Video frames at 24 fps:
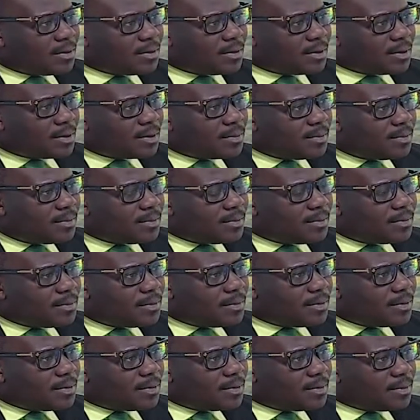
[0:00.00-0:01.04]
Okay.
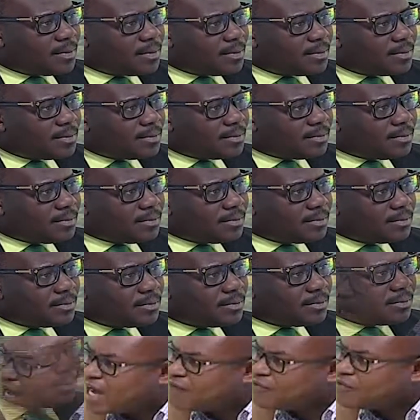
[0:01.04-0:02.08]
Given the time constraint
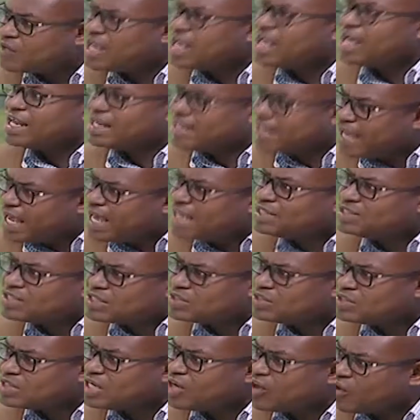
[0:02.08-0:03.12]
you have and the
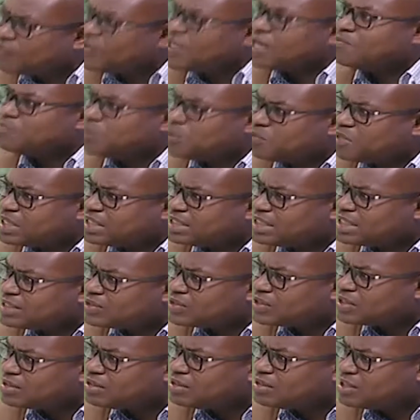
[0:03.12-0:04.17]
urgency of the
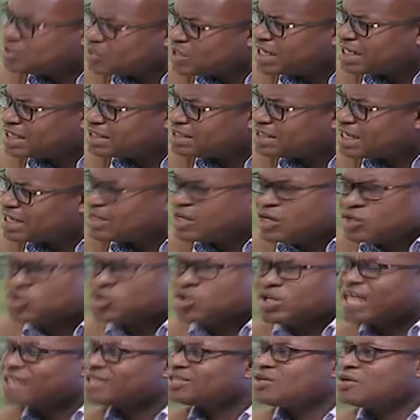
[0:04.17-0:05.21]
implementation. You understand? Mm -hmm.
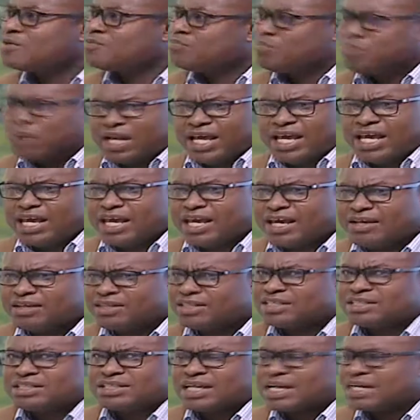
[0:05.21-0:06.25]
So let's not play
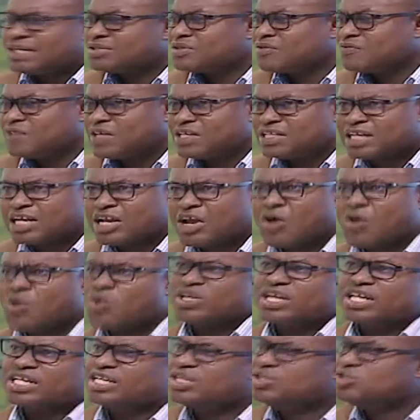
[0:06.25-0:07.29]
these kinds of things that,
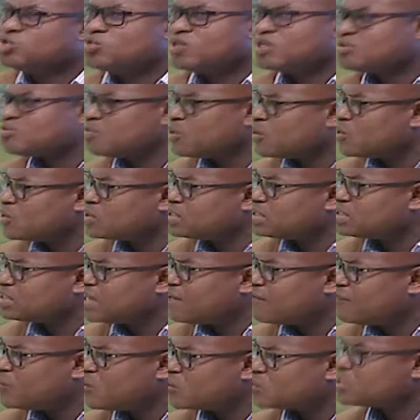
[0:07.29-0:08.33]
oh, they didn't do it because it's
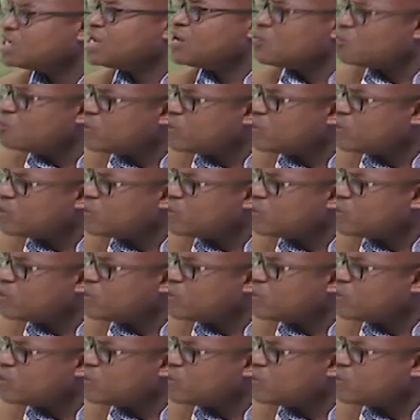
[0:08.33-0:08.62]
their fault.